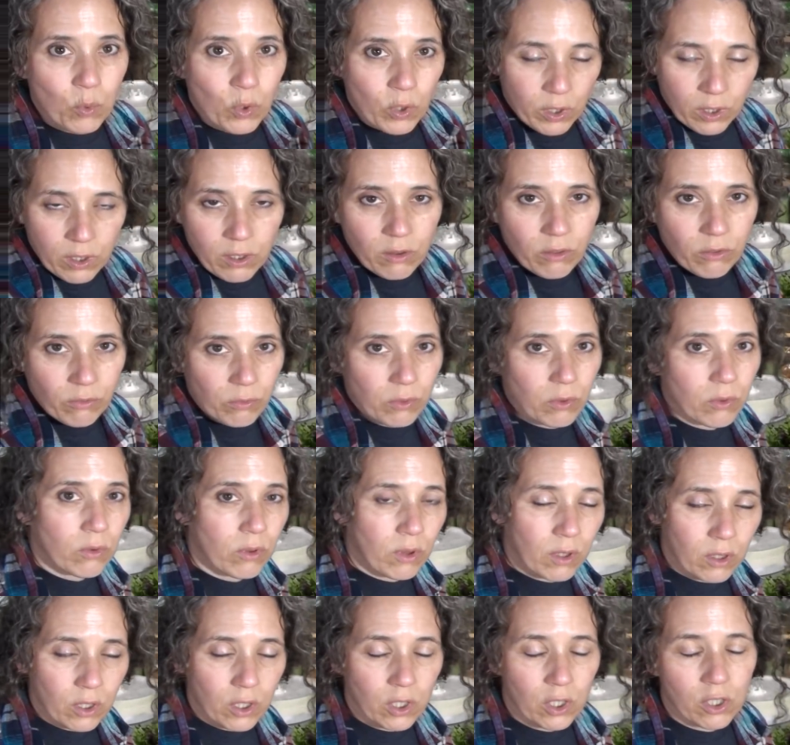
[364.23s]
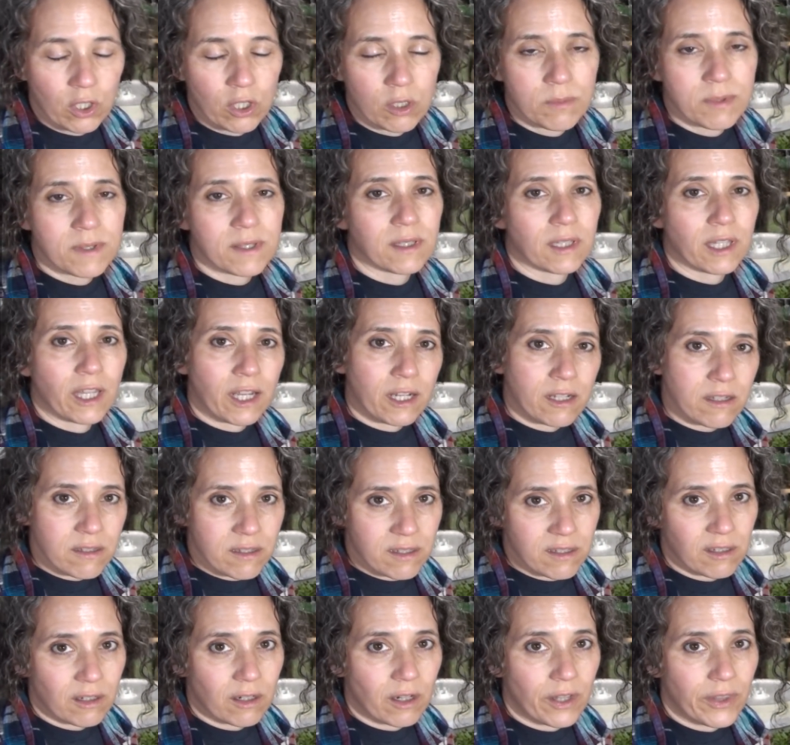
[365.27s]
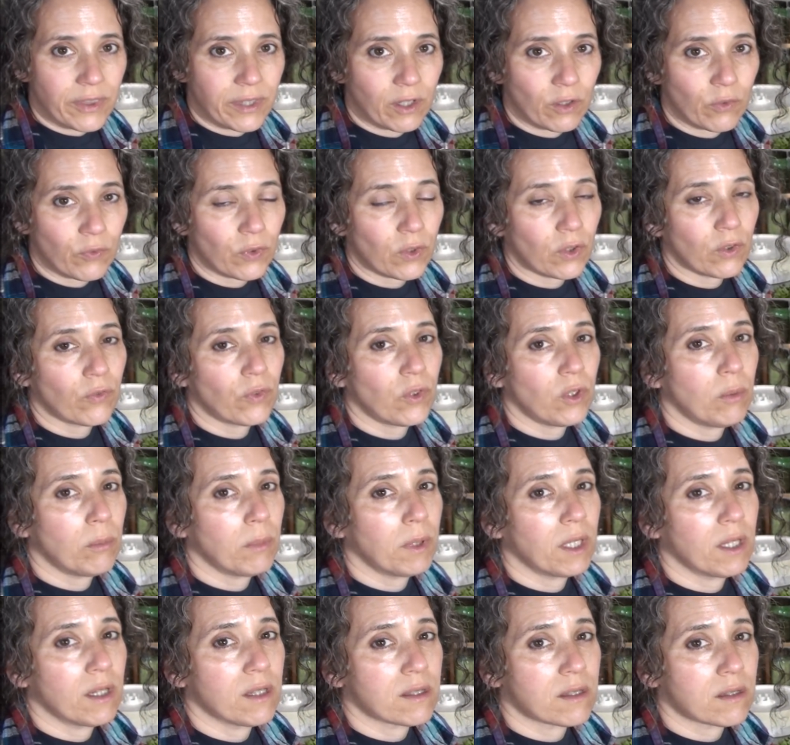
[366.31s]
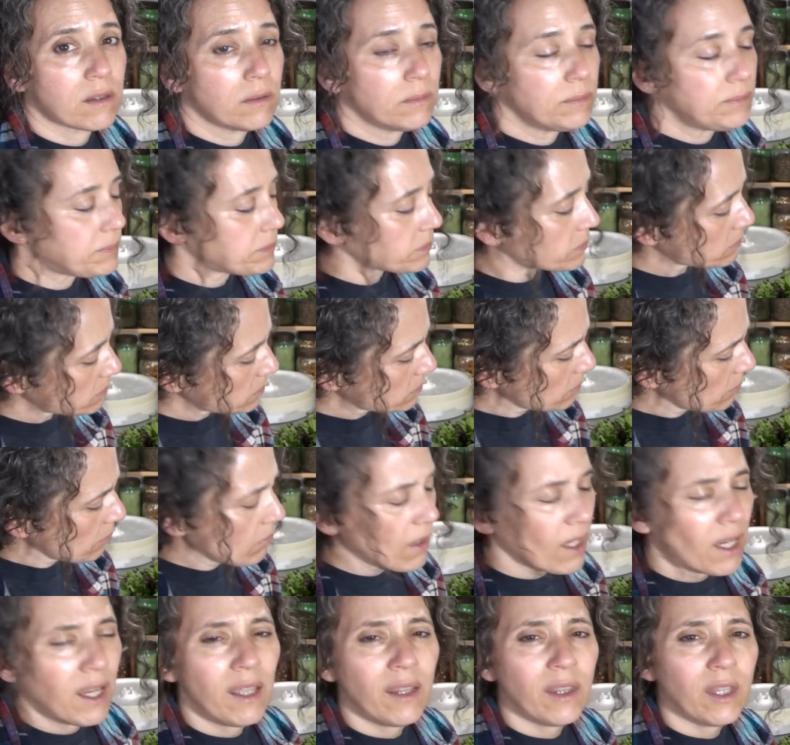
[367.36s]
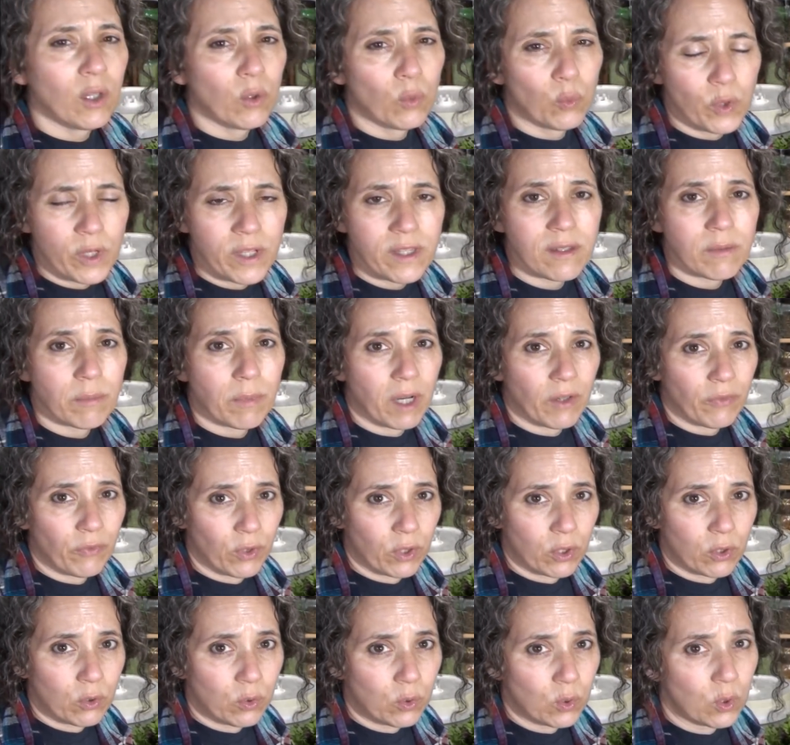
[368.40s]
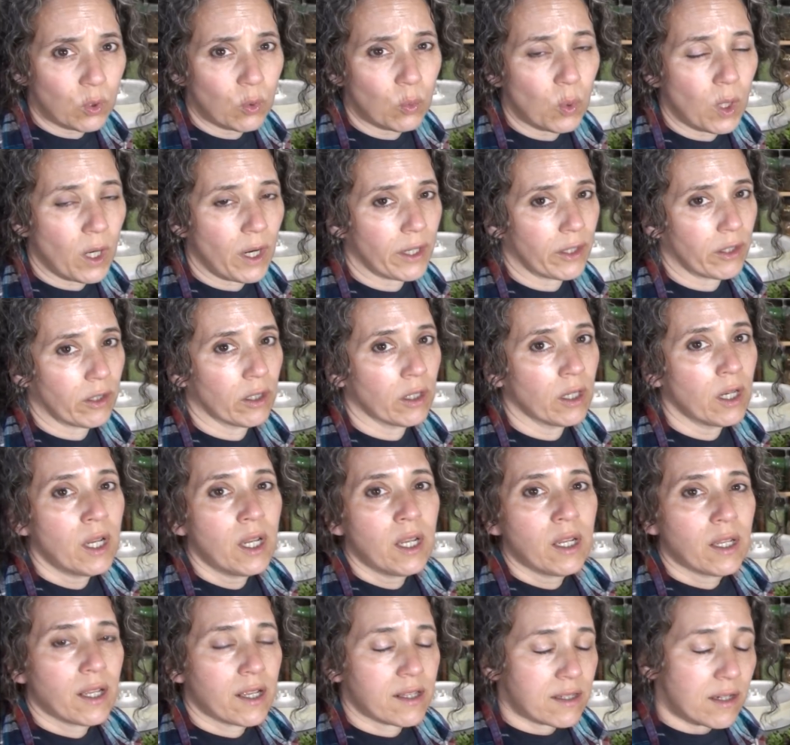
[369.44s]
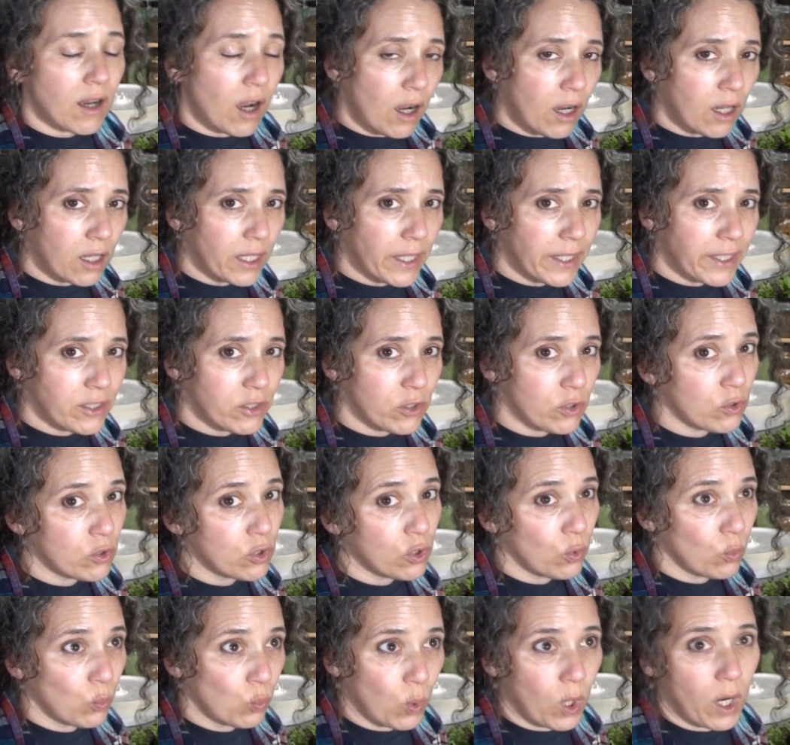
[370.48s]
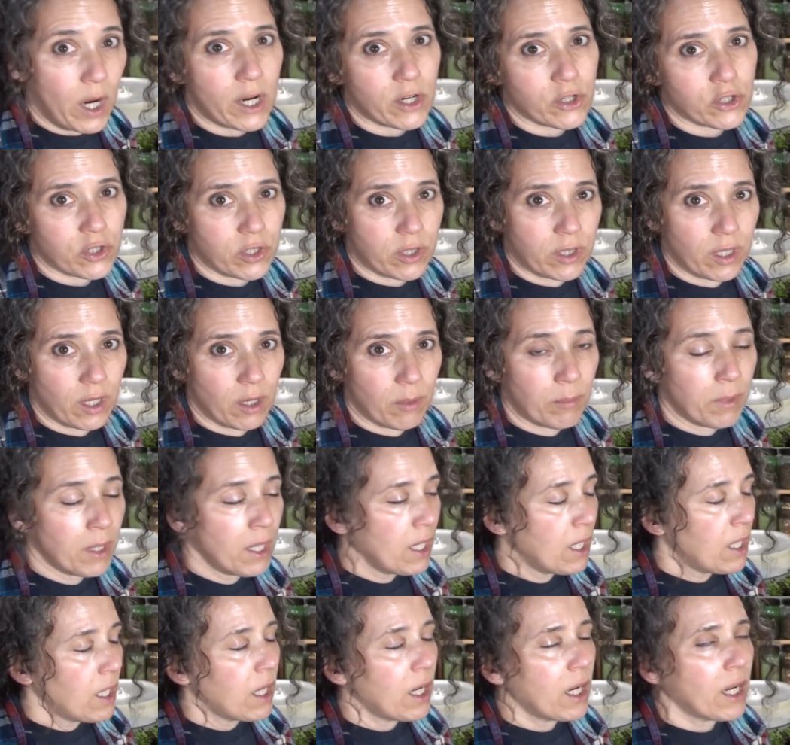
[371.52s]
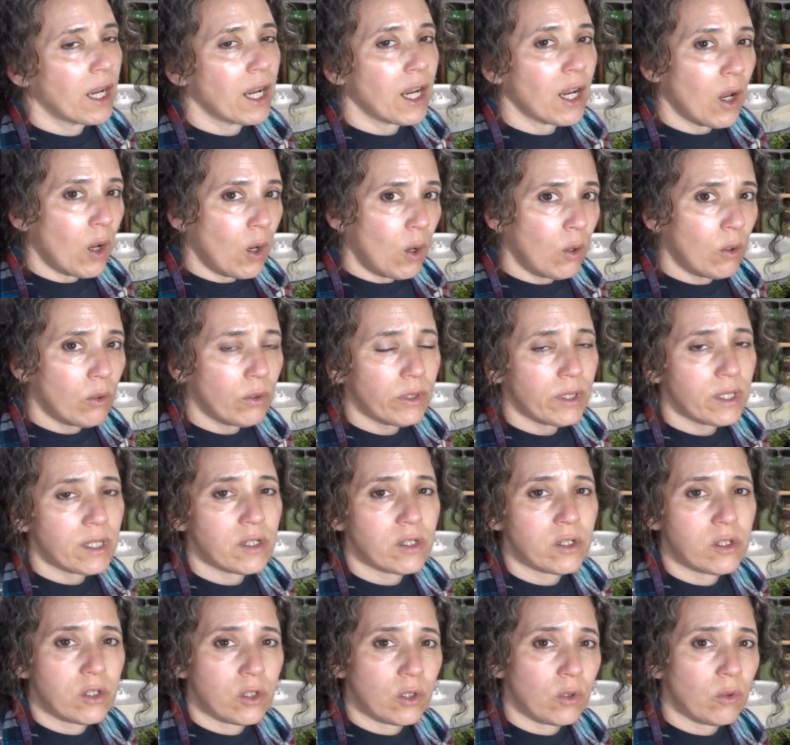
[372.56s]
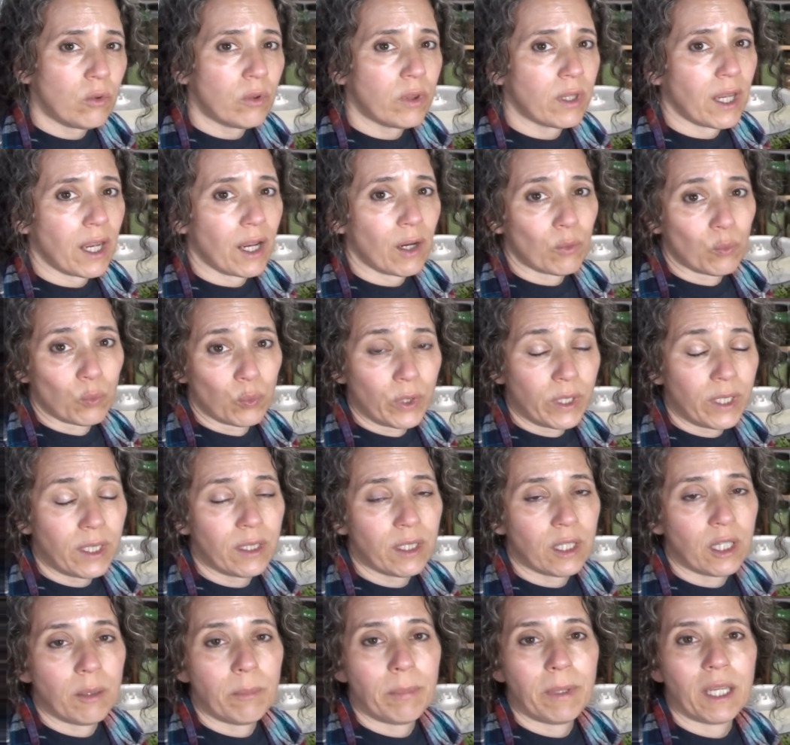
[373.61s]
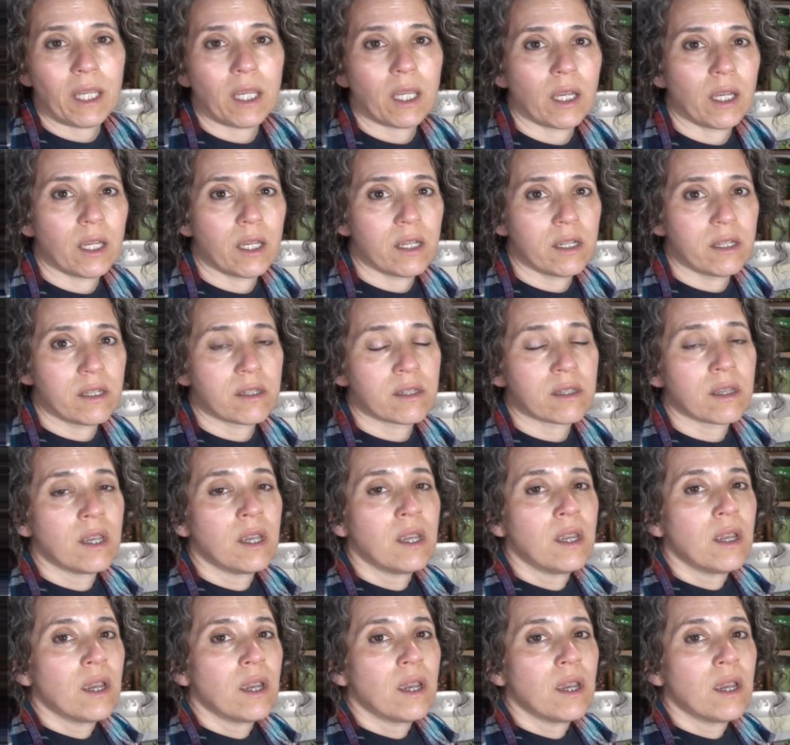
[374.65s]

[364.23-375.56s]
work it through the herbs, let it sit on there for a few minutes, and then rinse them off with cool water. That's all I do to wash them. And I only do that really because,